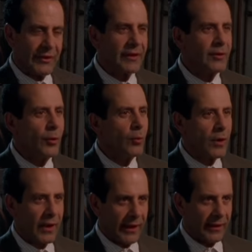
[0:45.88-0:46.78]
and I know
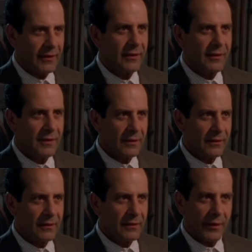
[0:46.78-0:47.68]
why.
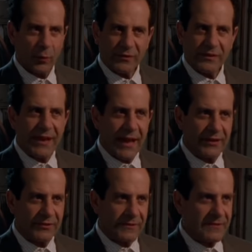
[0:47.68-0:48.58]
It was the
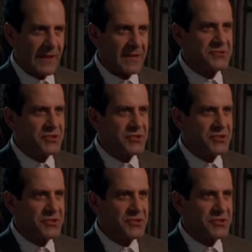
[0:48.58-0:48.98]
accident last